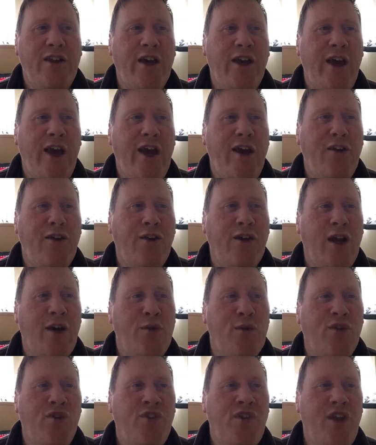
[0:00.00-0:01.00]
that header that
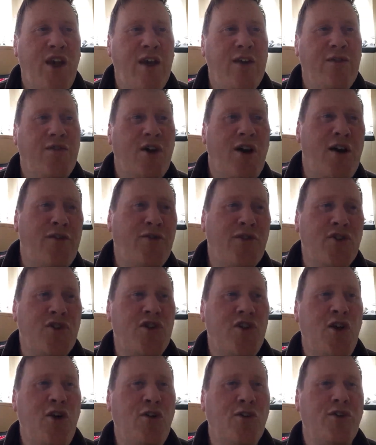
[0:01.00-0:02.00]
was saved off the
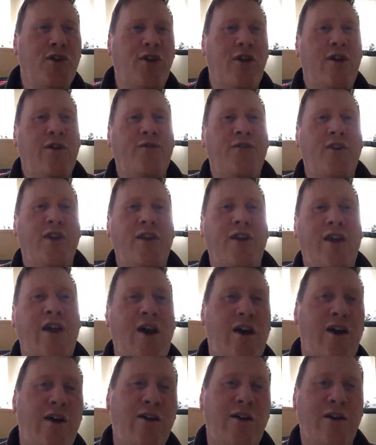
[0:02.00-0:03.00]
shoulder of
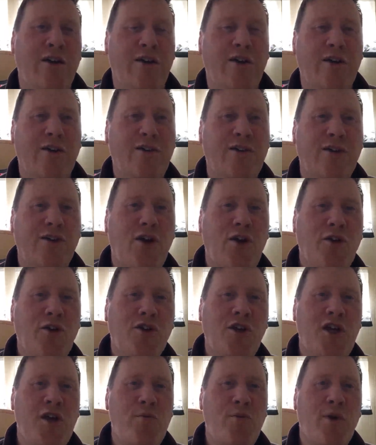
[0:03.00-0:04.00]
the
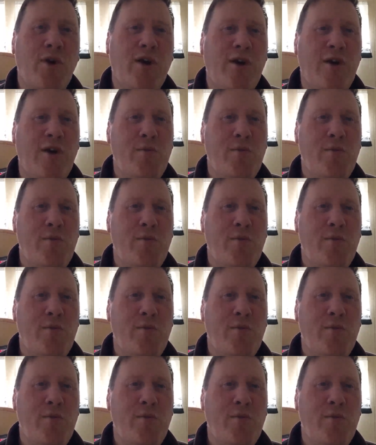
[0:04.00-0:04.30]
goalkeeper.